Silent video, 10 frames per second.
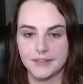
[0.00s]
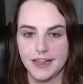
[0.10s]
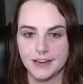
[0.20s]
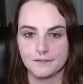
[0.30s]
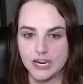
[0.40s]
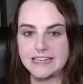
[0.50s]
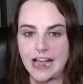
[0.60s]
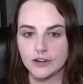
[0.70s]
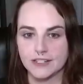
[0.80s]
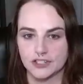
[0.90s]
and freaked
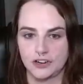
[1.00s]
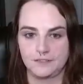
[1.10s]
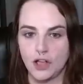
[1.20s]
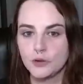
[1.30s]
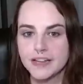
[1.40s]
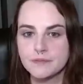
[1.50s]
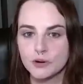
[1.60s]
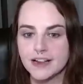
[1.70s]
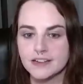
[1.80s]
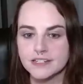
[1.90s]
out and started following him
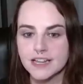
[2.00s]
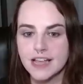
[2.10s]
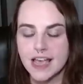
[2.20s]
around.